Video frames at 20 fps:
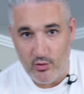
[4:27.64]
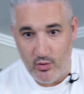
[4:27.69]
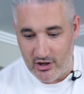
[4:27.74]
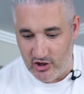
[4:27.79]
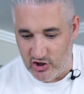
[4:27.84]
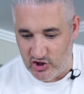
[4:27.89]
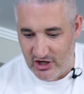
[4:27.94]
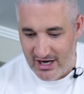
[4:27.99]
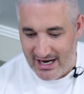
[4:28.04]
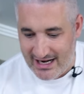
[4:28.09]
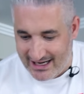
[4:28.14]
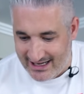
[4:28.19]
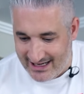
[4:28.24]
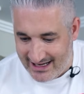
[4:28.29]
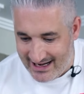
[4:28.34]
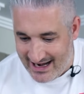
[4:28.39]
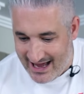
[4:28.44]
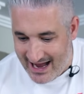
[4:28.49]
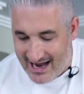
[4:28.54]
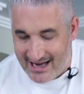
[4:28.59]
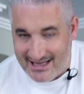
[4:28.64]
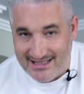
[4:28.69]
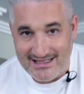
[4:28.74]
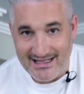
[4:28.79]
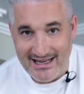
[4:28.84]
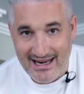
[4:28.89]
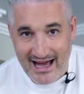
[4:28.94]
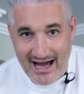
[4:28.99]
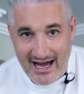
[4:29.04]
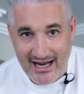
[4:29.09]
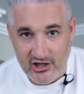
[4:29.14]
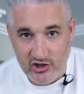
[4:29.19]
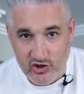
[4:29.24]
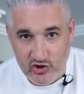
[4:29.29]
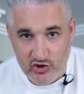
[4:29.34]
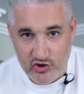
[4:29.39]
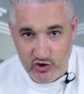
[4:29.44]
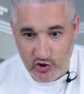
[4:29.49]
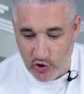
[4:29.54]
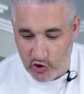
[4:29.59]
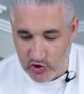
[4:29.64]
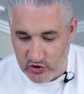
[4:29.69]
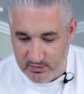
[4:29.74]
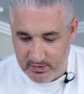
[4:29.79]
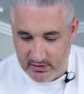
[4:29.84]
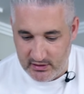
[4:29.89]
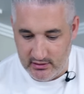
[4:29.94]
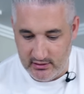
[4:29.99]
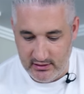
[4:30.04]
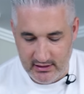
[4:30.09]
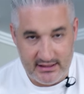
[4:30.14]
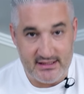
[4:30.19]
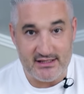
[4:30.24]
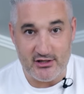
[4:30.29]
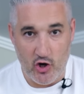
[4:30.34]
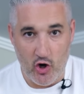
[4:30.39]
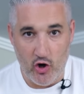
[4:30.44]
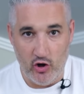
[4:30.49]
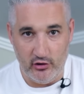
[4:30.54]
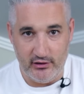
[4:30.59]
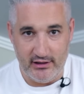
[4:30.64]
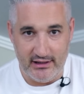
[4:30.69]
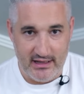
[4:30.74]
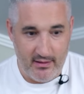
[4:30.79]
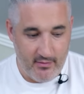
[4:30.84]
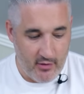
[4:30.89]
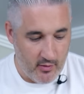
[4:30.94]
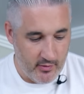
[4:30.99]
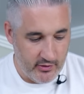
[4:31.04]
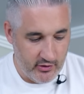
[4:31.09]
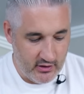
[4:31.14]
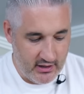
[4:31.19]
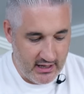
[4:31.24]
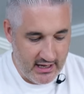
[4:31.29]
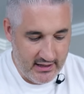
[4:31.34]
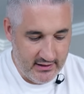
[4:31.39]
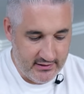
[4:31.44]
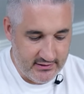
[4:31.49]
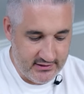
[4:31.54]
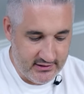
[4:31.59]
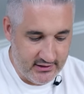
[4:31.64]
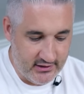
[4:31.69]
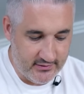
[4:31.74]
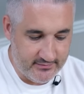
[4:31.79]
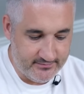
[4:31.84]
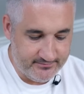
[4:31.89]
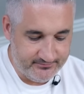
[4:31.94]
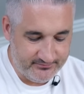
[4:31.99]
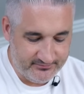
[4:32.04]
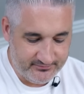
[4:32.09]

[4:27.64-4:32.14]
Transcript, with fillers: the guanciale in a nice large saucepan. It's cold at the moment, okay? So,